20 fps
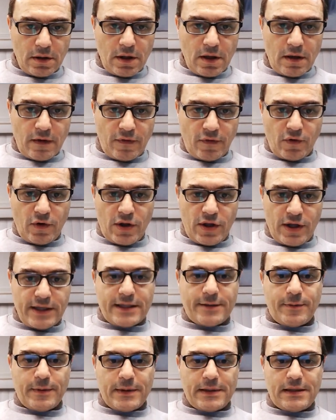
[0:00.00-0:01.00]
for this
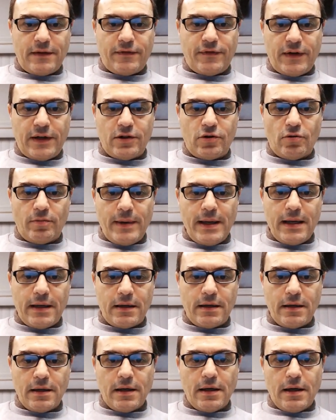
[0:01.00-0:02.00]
specific domain,
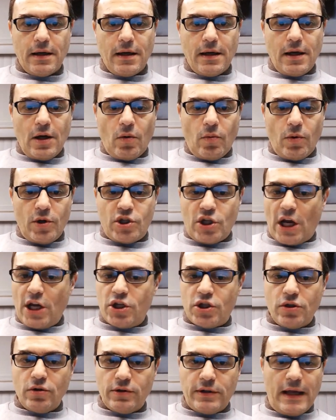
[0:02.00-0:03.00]
which I
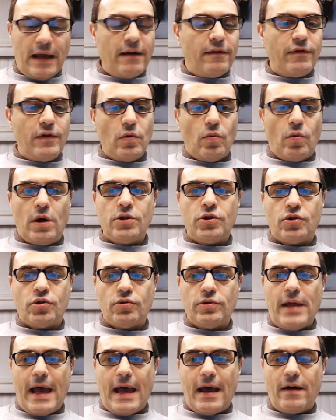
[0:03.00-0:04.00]
should. Everyone should
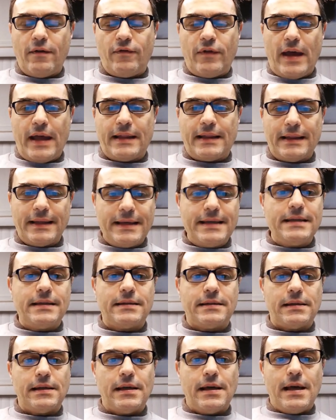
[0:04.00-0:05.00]
have at least
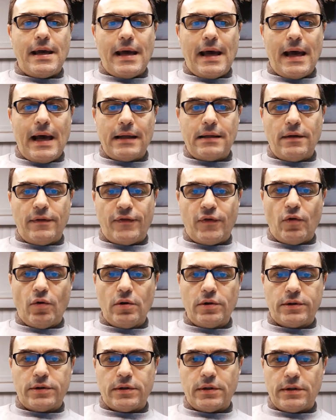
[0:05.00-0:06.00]
a
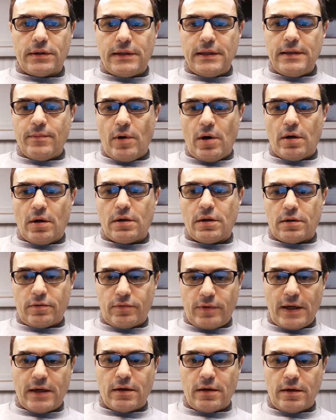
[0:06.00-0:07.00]
default demarc
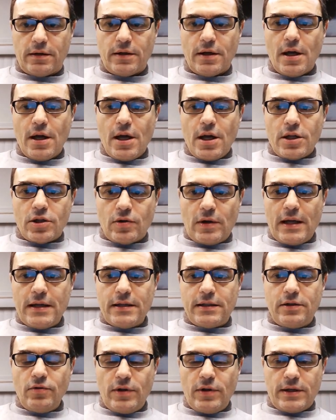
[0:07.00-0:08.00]
record. So let's
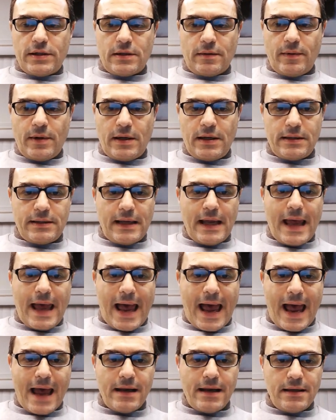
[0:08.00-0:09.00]
do this. I'm going to say
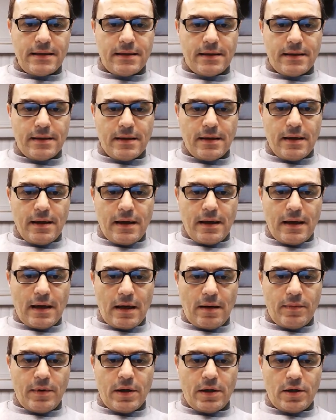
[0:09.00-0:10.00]
add. I'm
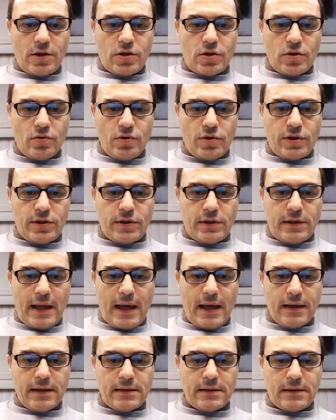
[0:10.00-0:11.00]
going to choose
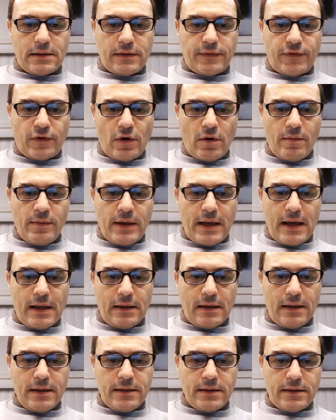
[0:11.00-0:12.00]
text from that
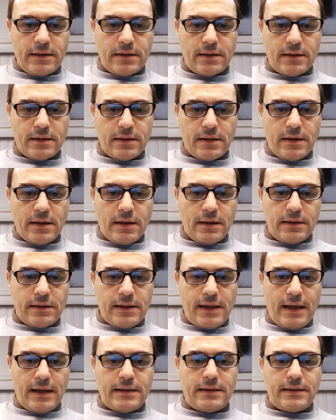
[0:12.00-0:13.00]
list,
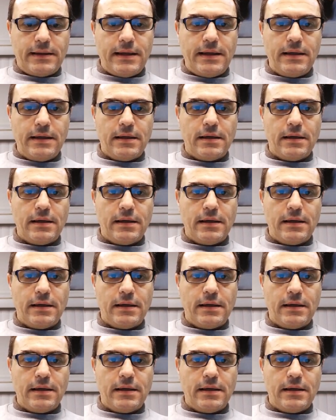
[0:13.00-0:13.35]
txt,